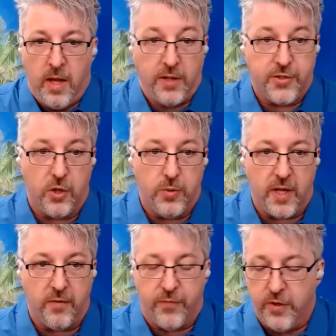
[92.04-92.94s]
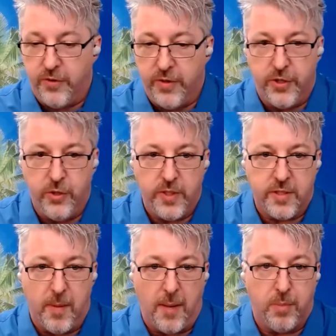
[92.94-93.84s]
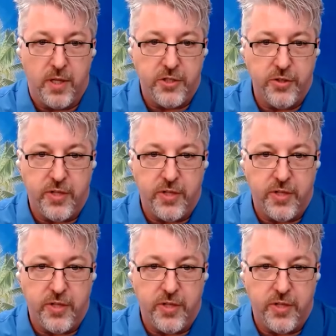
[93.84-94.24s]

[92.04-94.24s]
And so without further ado, it's my pleasure